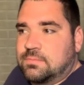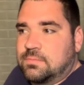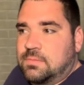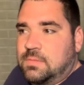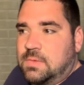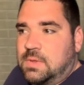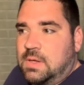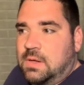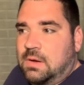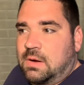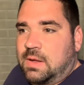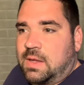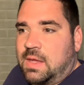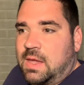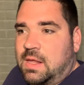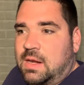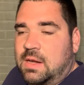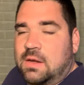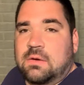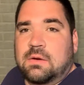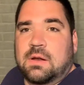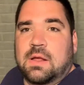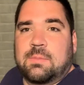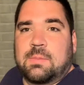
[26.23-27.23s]
again, I
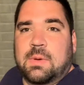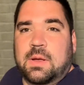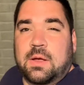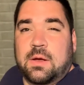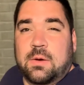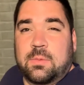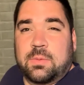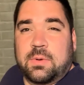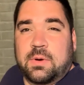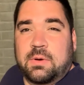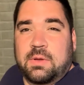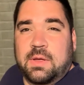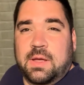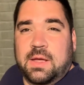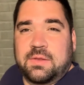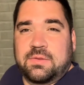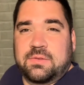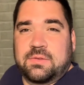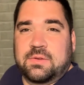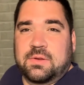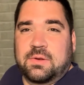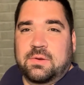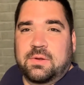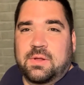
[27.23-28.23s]
don't have my GoPro yet,
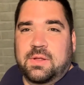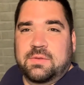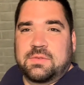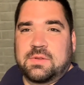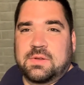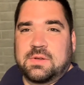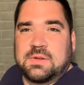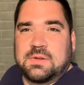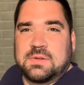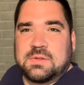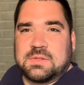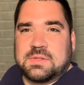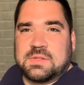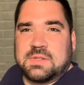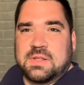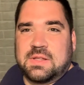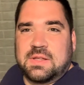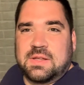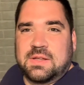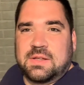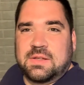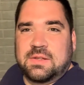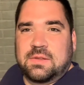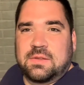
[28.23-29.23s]
so I'll have to use
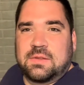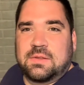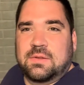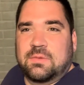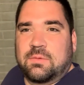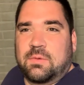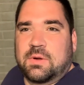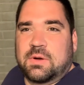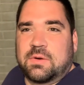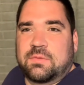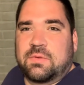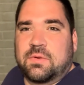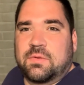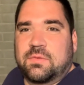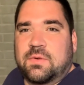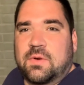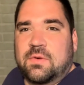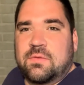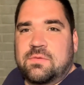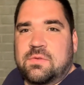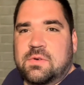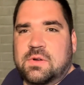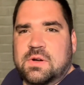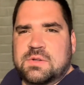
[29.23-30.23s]
the wonderful
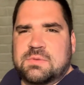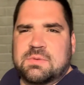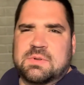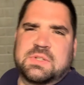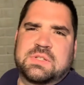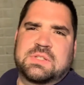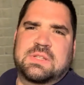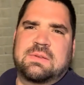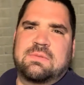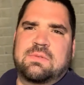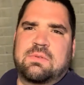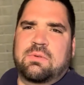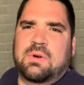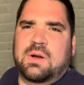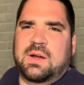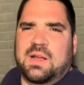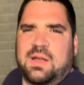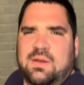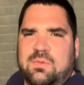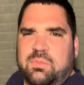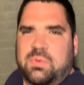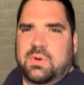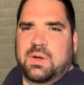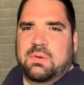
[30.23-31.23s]
phone footage, which seemed to work
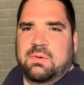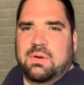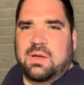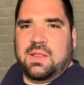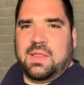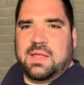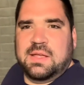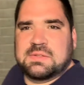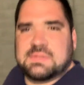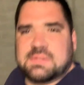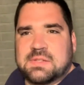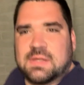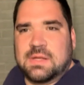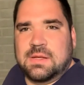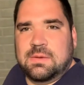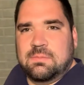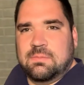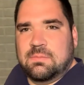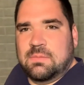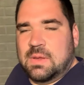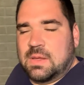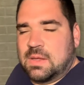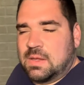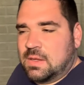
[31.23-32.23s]
out pretty well last time.
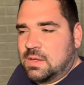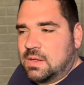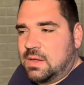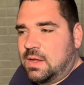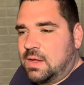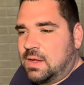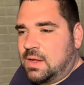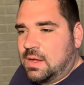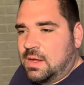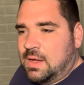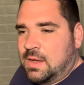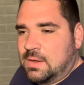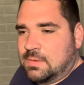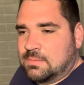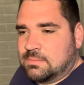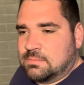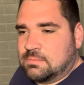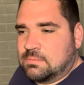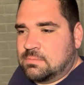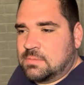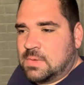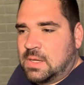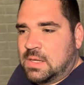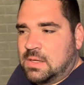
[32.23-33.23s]
So
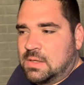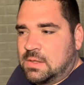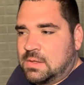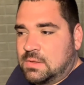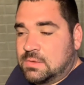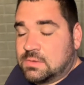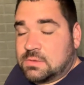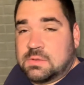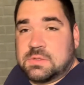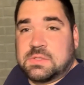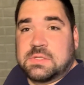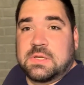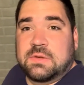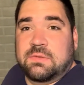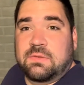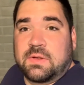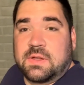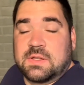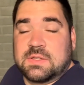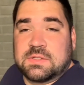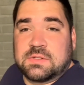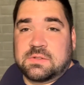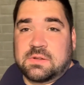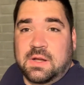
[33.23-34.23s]
we'll see if we
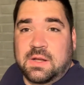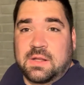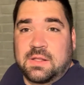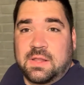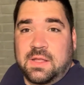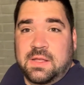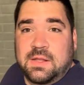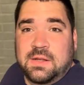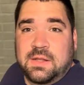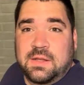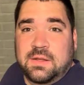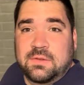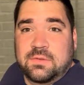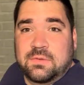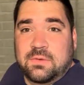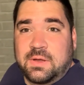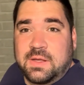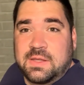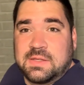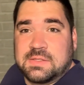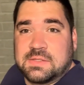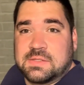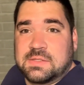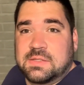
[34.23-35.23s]
can strike lightning
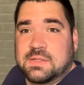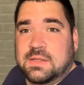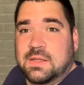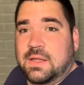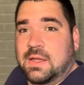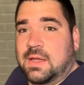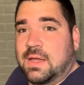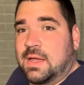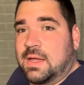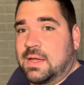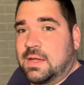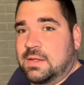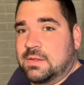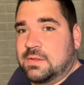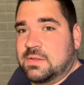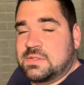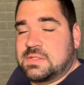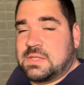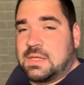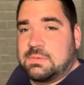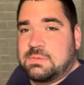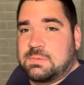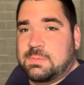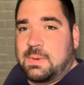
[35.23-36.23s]
twice in the
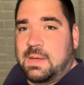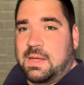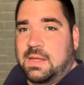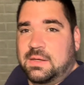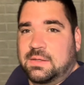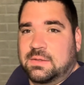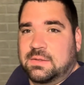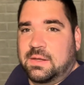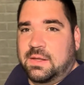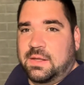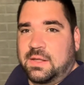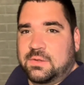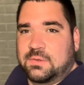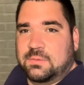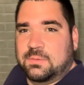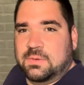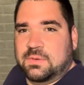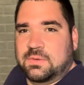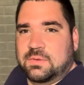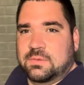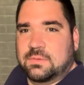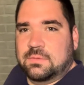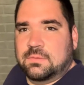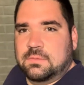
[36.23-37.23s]
same spot, I guess,
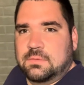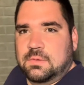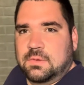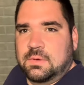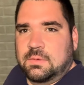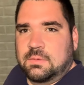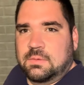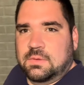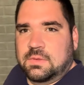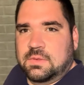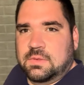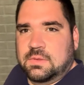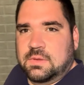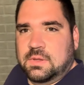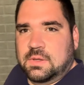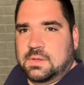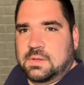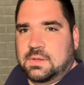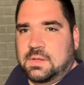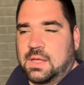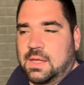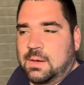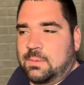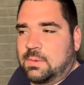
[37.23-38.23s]
with doing the
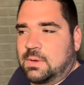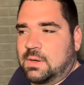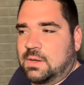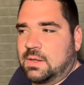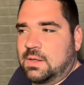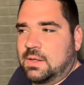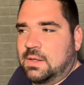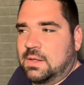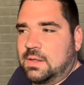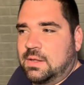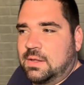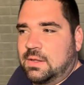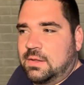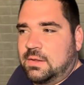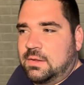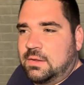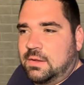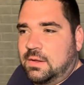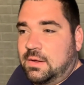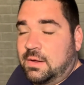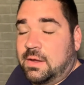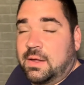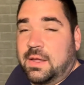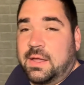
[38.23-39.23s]
camera.
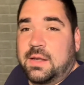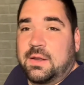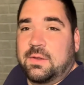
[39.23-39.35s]
But